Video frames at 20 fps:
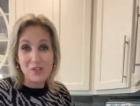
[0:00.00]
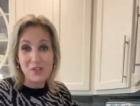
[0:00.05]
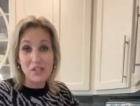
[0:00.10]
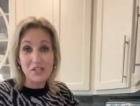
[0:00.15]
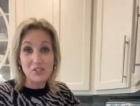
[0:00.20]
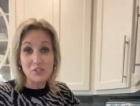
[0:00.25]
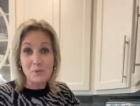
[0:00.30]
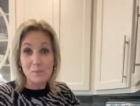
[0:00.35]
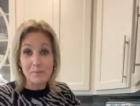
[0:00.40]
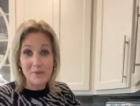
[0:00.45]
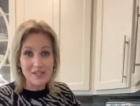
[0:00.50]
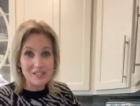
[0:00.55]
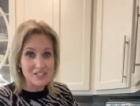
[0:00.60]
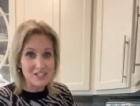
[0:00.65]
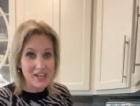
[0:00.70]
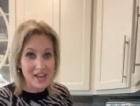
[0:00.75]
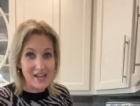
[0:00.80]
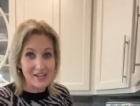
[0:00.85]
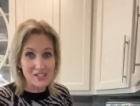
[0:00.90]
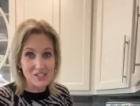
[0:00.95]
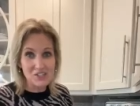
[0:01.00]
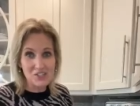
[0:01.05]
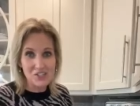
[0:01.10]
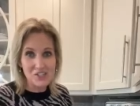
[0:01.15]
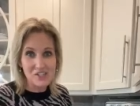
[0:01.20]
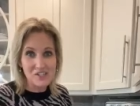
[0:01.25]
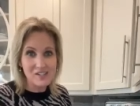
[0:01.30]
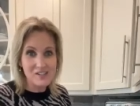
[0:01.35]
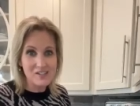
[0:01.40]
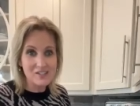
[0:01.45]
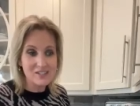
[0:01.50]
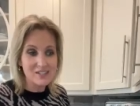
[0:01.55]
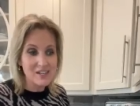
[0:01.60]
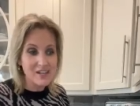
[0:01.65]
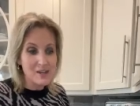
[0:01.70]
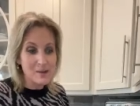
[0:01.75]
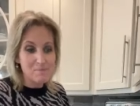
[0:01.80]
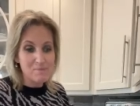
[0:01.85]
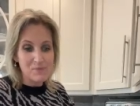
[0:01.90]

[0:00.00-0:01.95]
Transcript: You can get your best kind of cheese,